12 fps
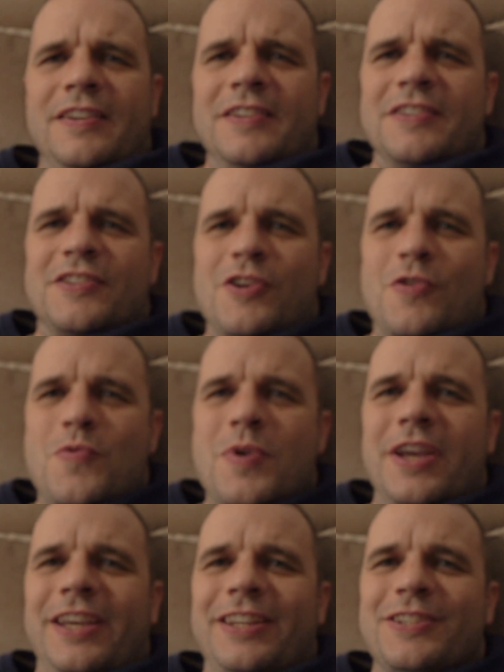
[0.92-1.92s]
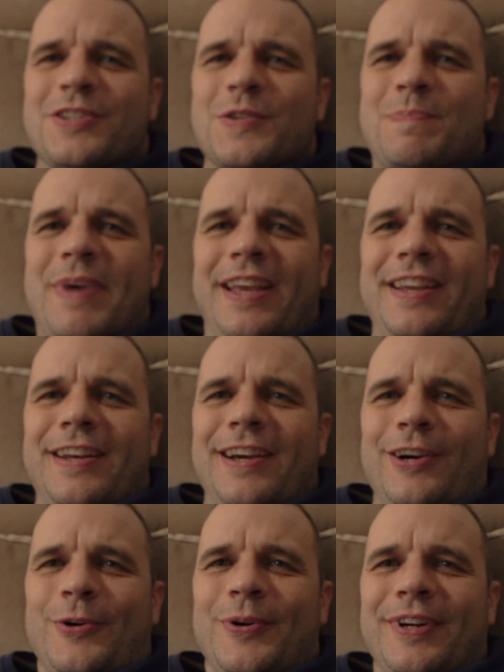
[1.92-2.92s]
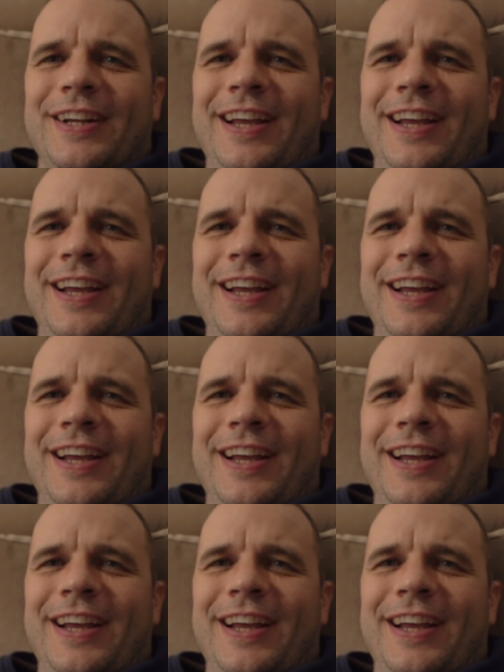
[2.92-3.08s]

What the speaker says: So we're in Spain now.